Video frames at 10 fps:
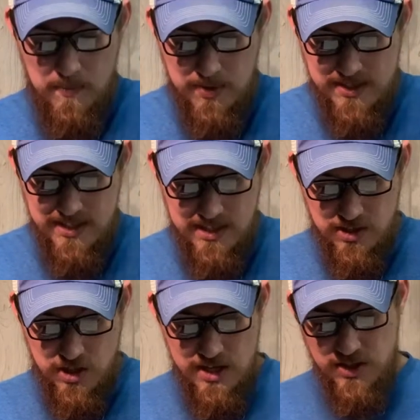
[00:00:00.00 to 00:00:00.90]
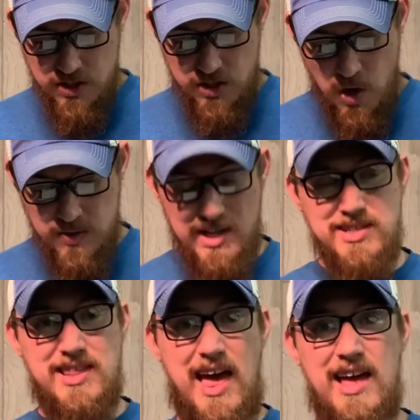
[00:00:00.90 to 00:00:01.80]
But see, Jesus shows
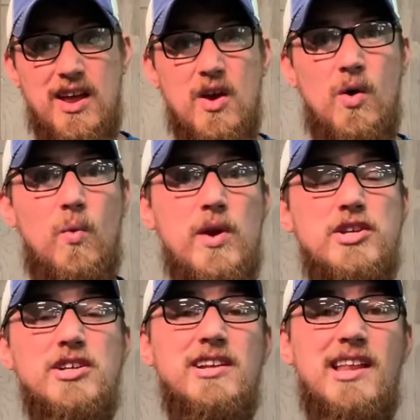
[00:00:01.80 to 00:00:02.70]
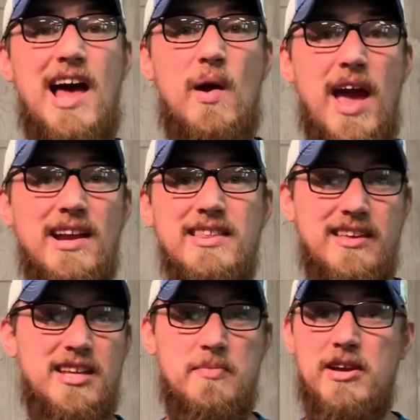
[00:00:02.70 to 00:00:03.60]
us that we shouldn't allow
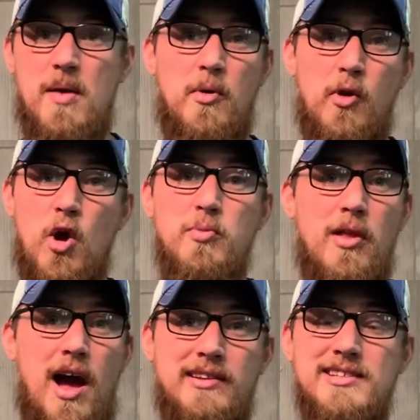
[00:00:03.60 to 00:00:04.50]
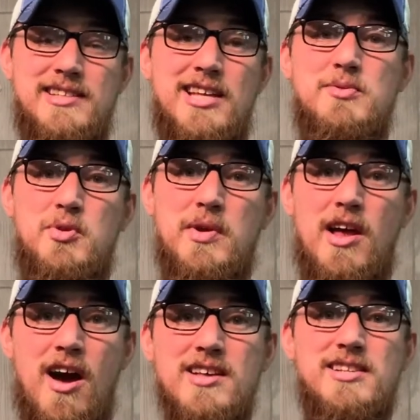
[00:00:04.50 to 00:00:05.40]
anything to become a roadblock that stands between
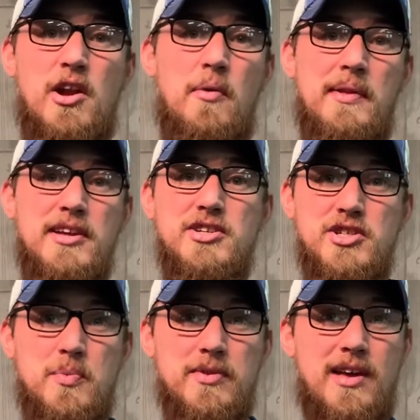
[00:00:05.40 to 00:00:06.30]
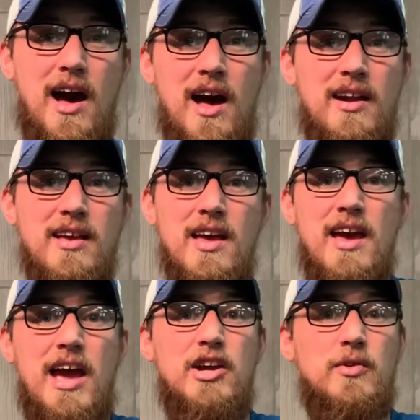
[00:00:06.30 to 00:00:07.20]
us and our relationship with God
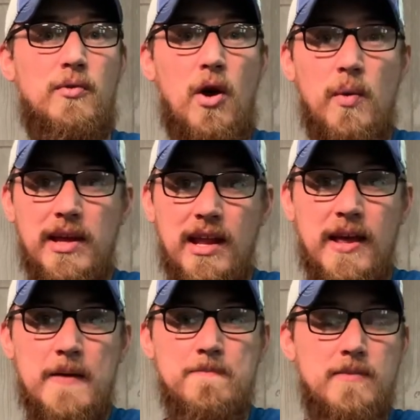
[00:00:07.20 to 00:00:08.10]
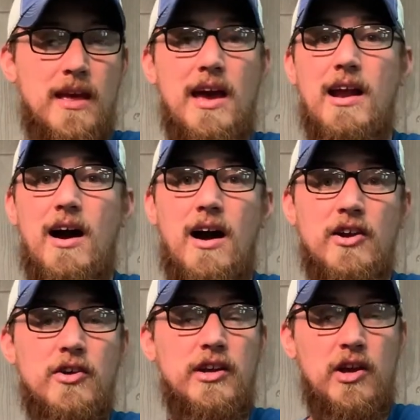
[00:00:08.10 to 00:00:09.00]
and growing in it and
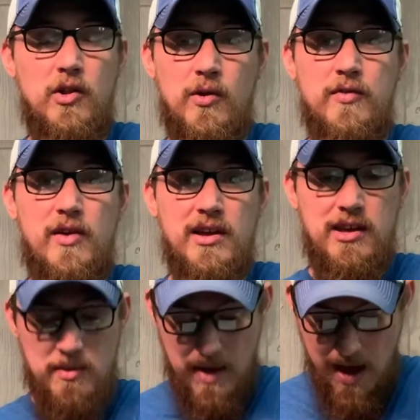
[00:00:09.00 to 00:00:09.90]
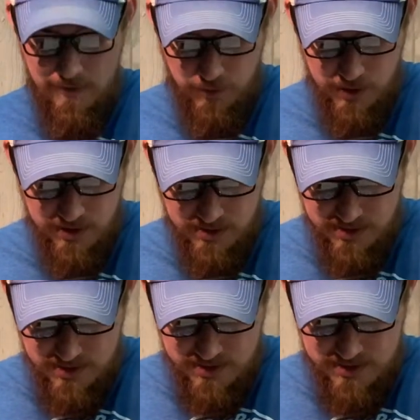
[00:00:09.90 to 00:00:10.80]
honoring and glorifying him every
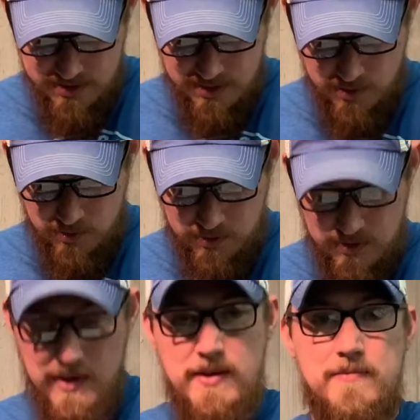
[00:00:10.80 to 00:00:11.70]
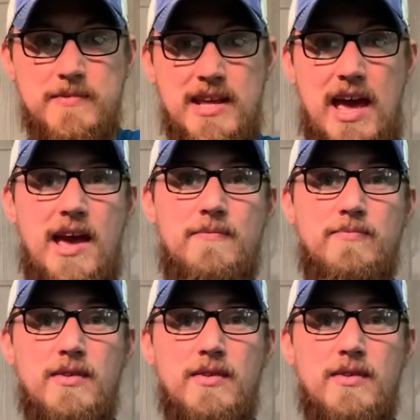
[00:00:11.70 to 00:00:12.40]
single day.